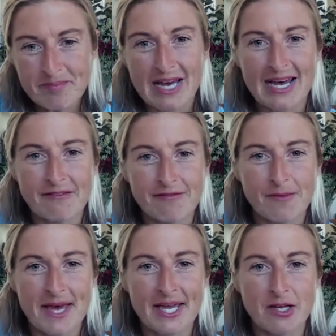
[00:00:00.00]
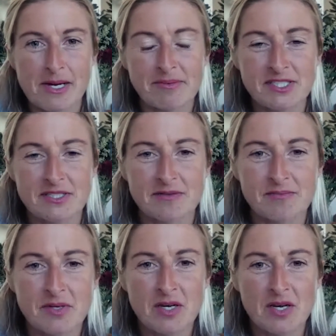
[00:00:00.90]
And from there, you'll be able to
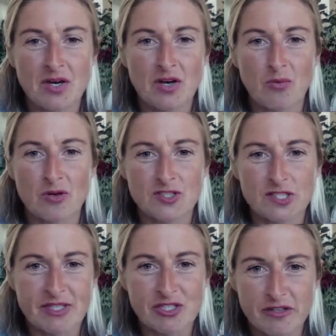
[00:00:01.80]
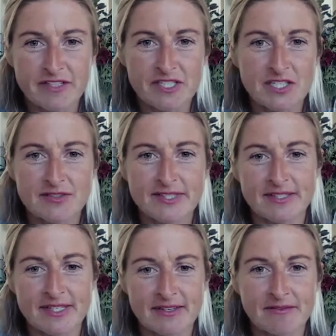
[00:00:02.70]
watch some intro videos
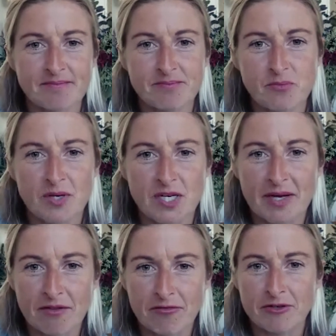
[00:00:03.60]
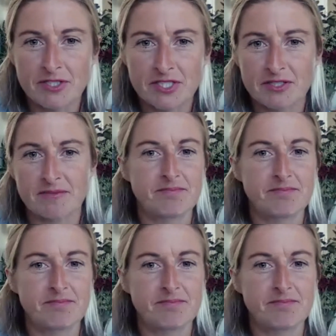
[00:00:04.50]
and then work your way through to